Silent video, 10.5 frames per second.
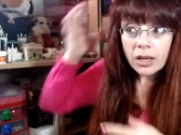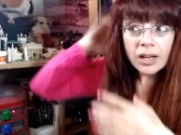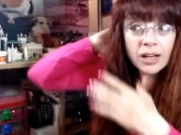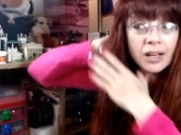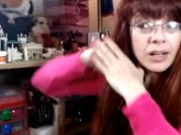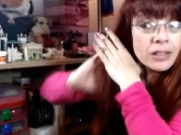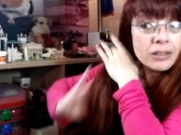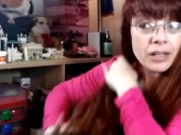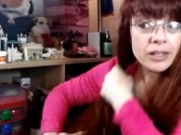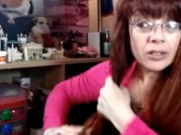
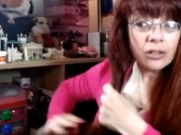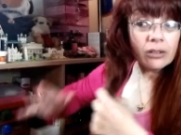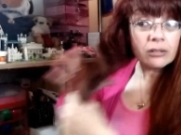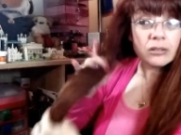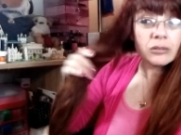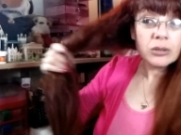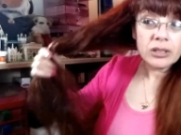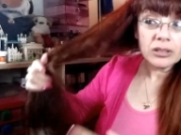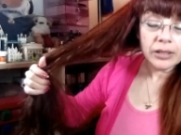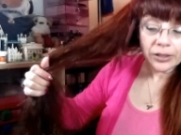And go, oh,
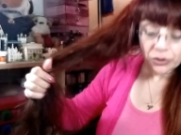I